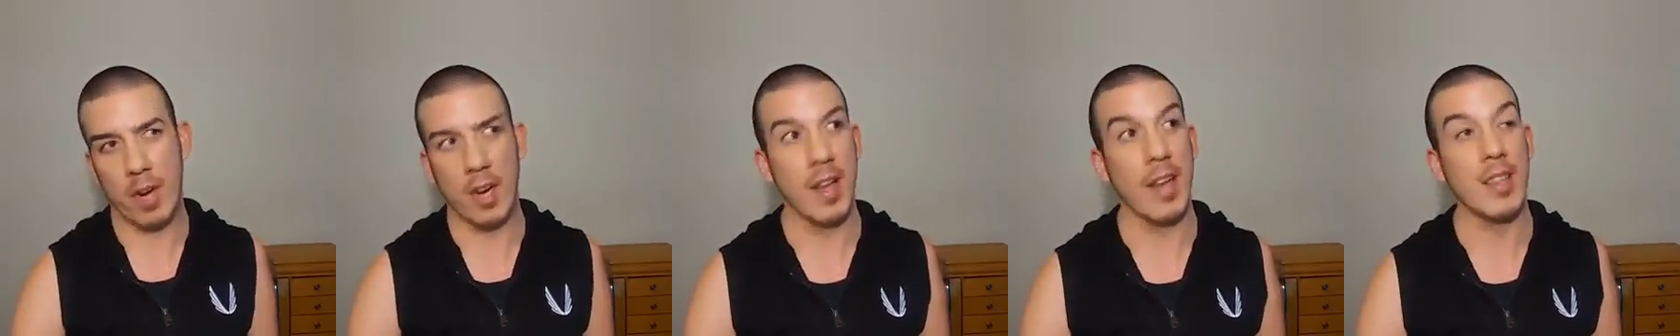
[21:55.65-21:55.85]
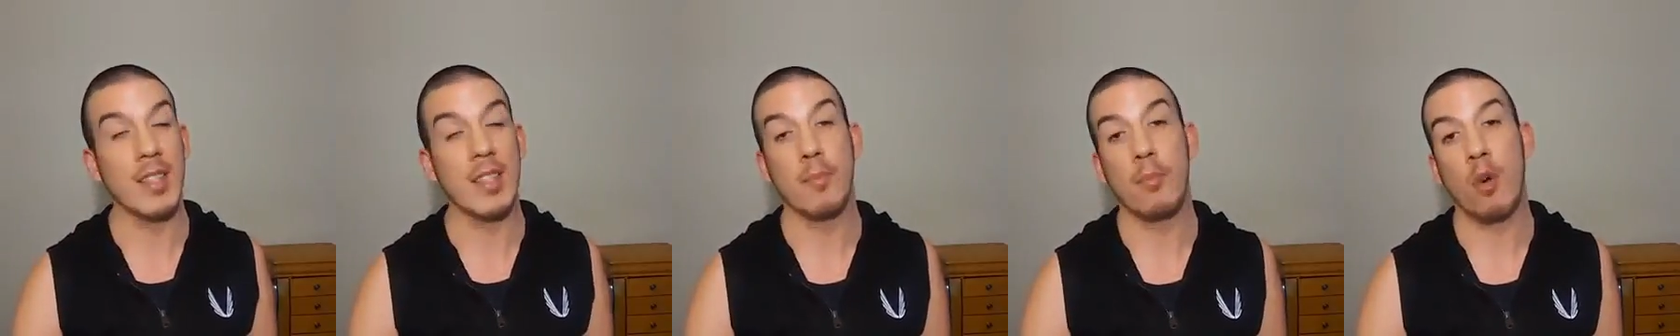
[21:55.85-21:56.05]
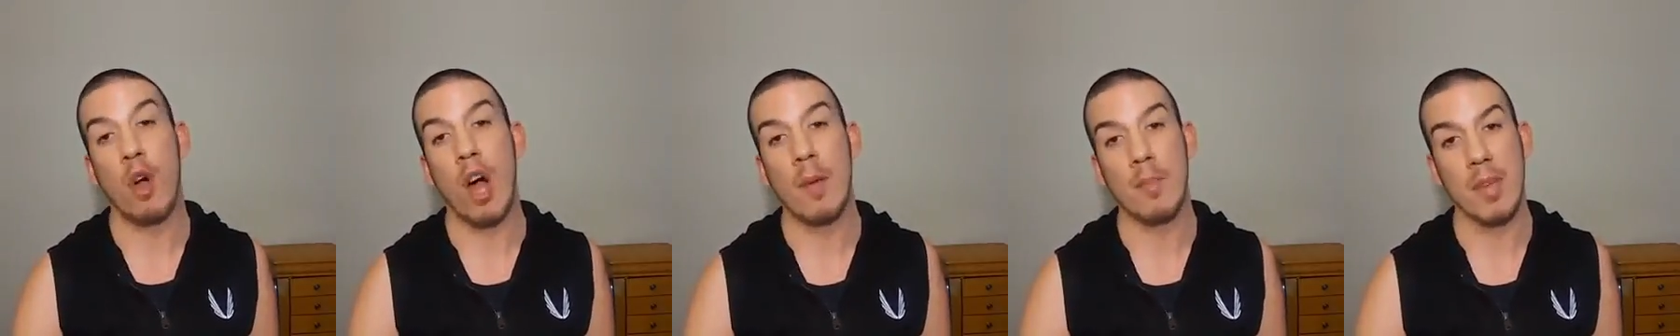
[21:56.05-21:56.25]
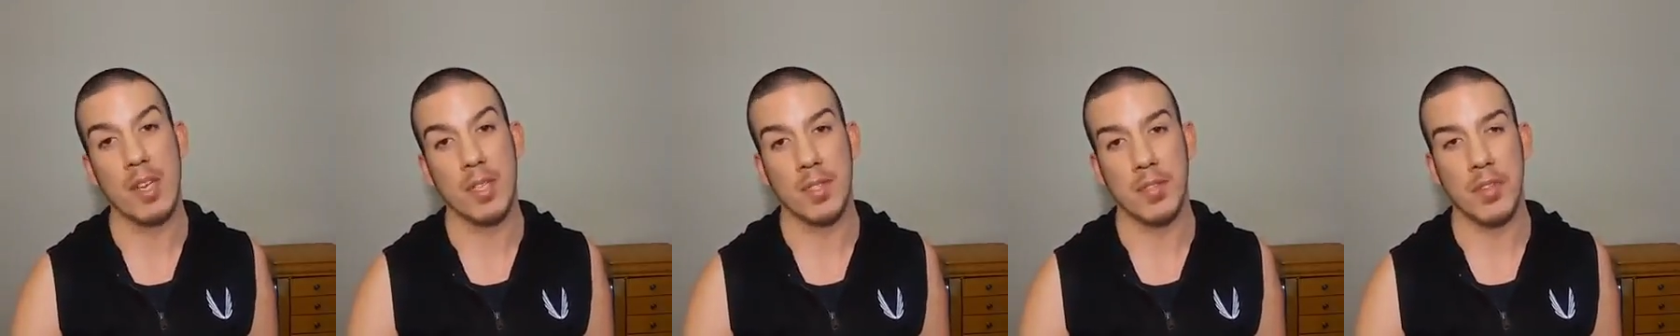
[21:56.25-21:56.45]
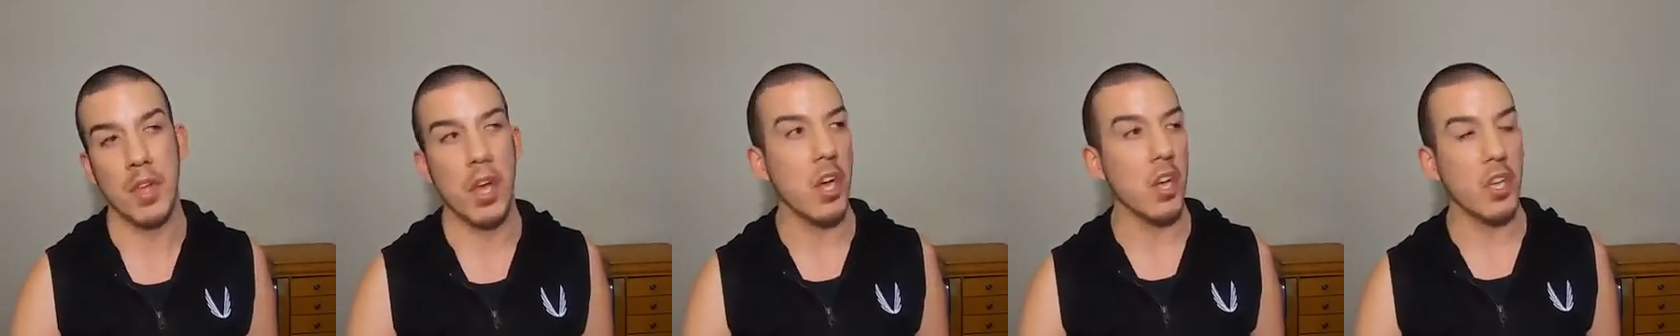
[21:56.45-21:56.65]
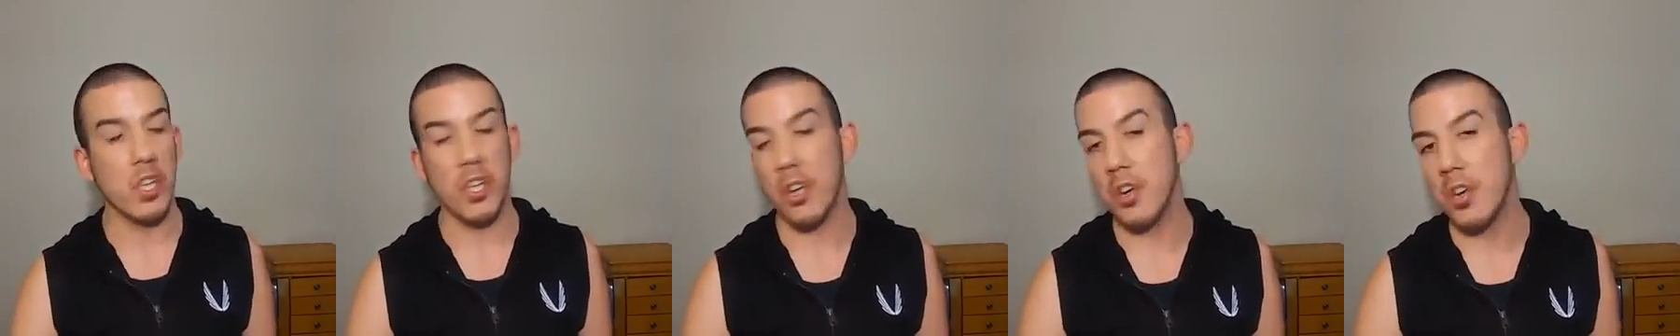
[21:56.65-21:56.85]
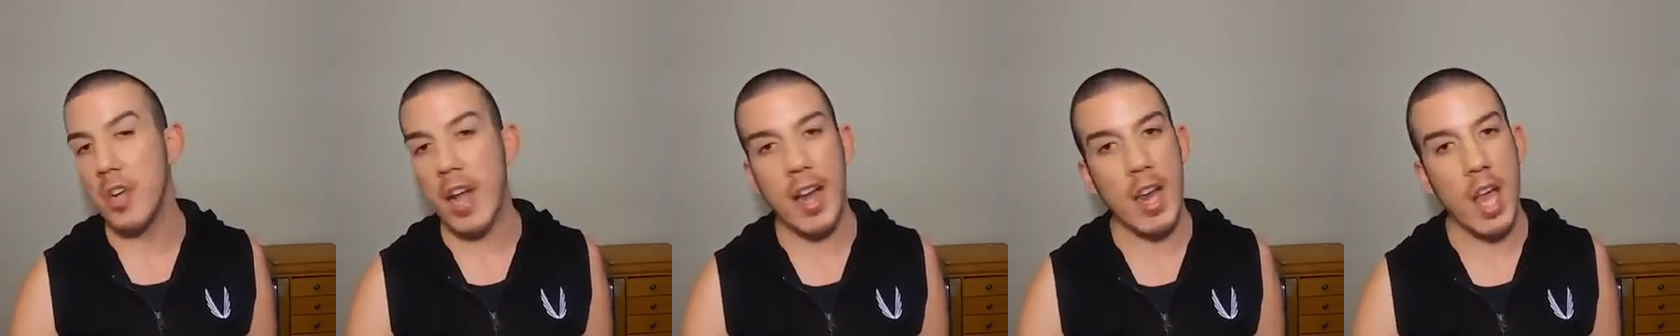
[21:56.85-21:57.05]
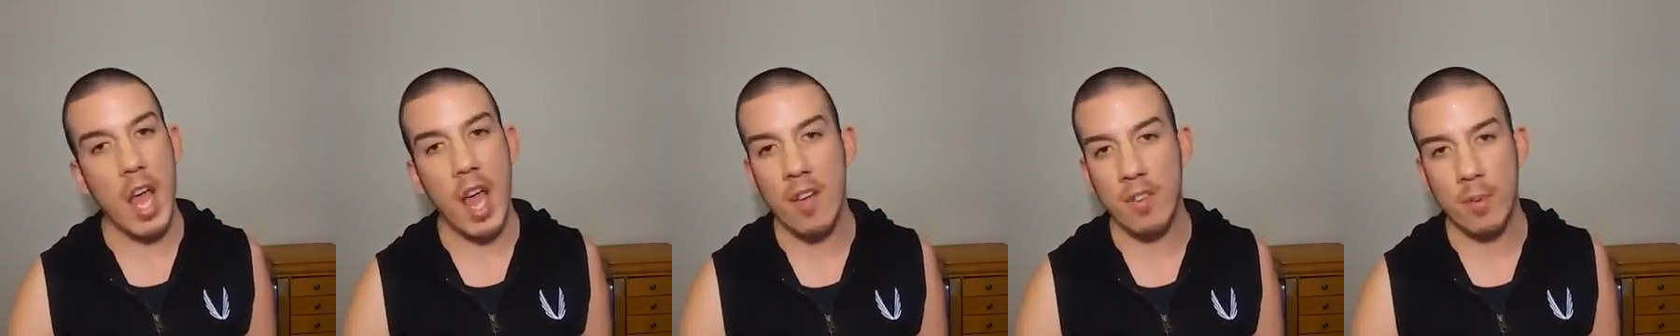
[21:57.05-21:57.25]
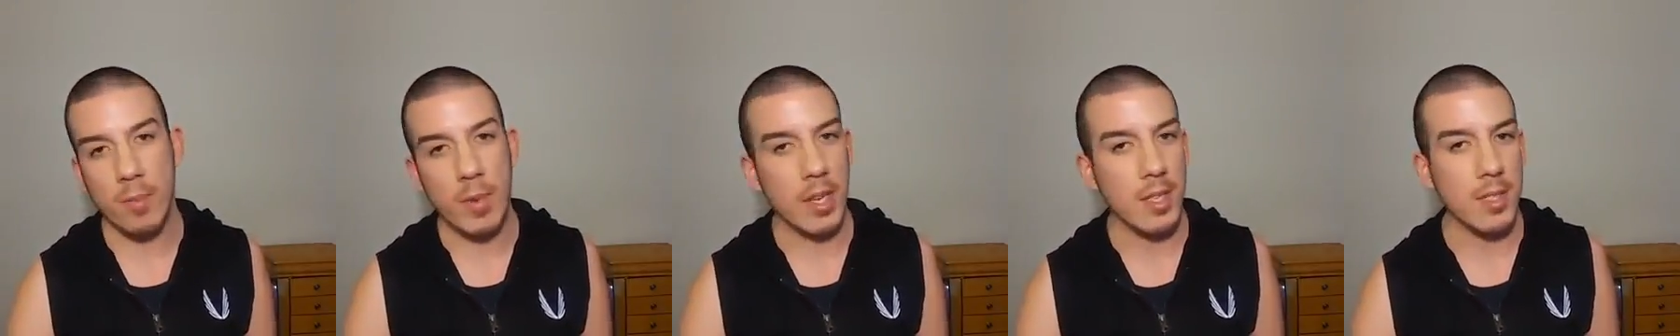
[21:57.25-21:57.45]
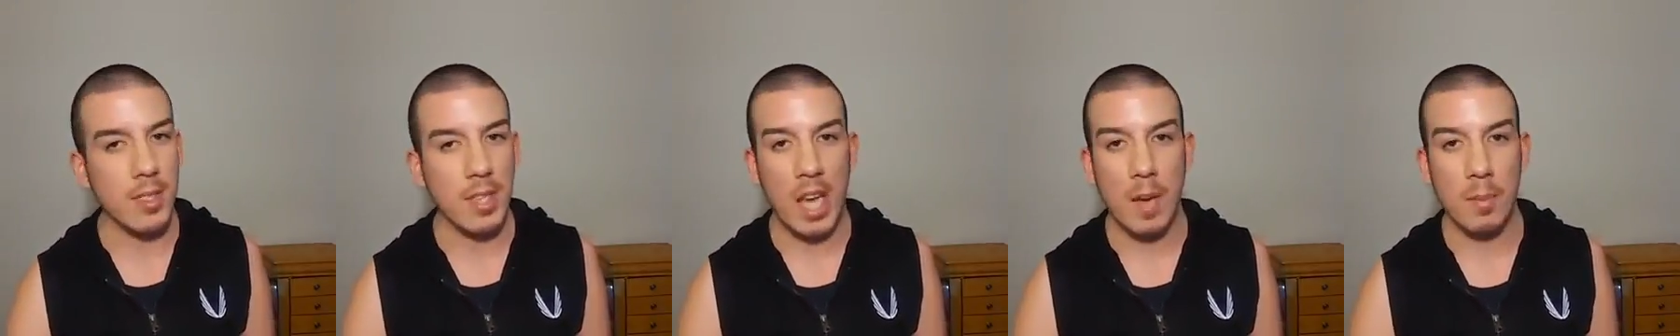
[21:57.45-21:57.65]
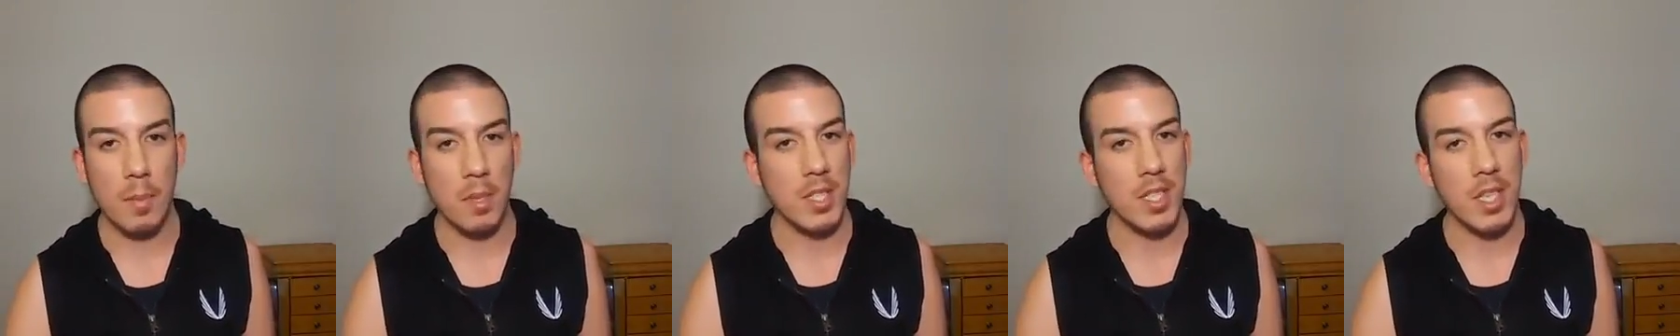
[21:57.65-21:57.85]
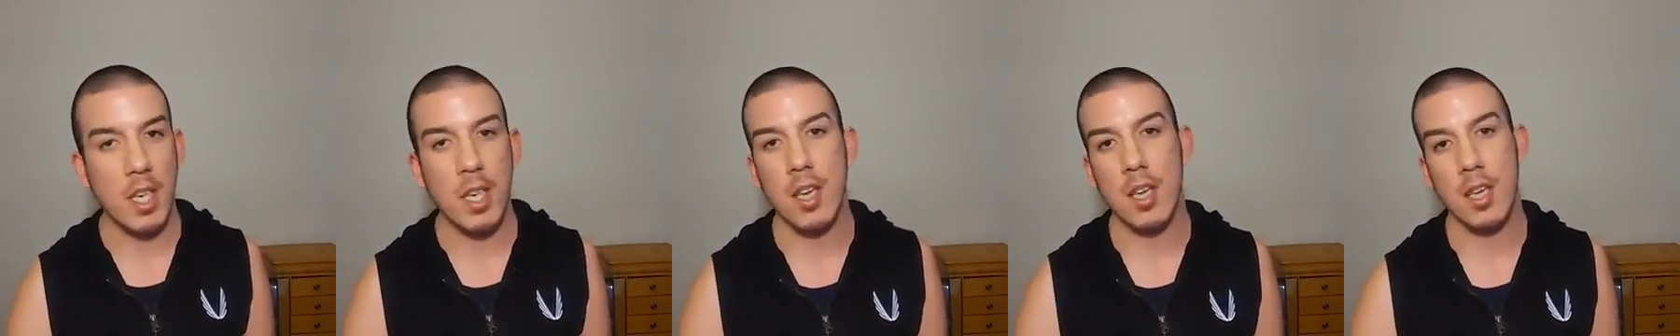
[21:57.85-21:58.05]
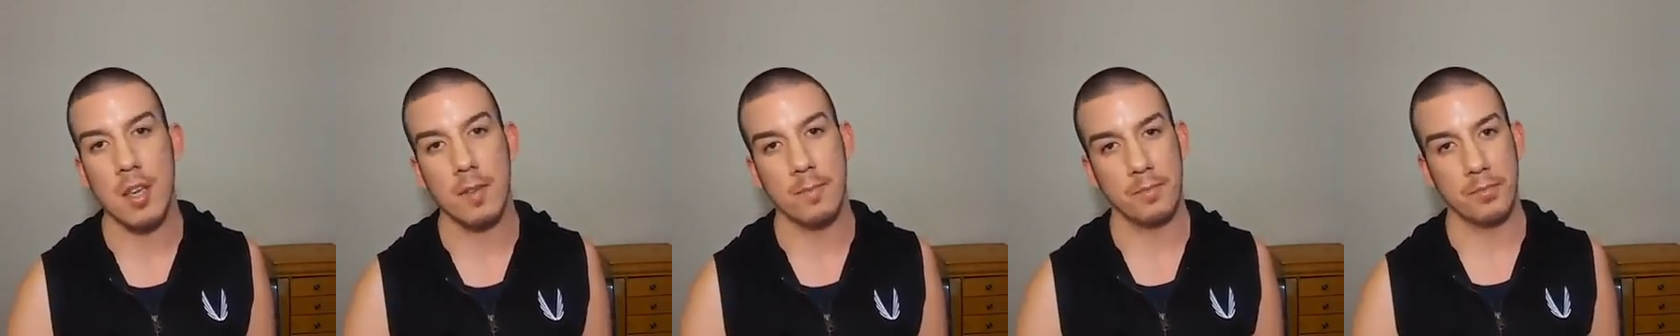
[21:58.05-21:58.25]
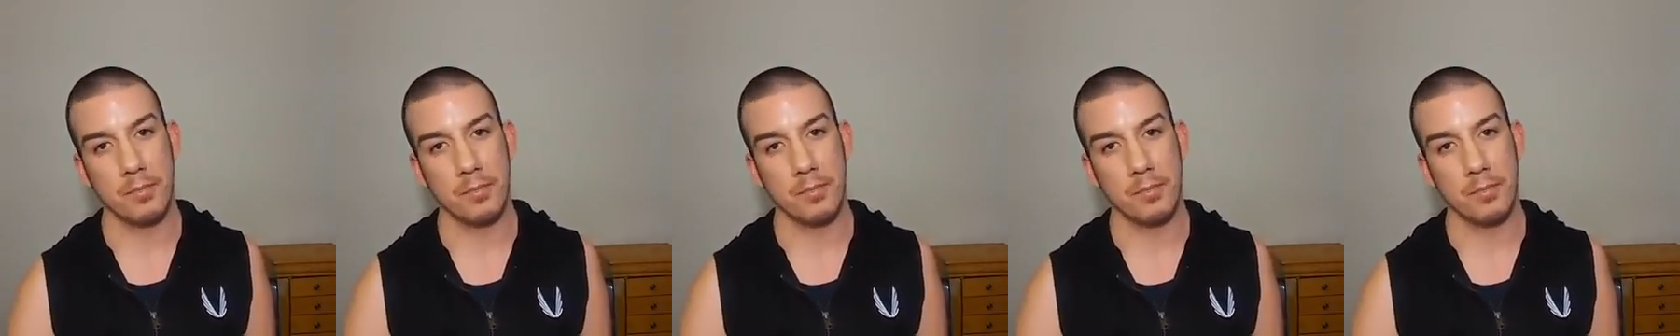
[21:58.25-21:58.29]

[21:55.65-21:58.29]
That's a promise. You're not everybody's cup of tea.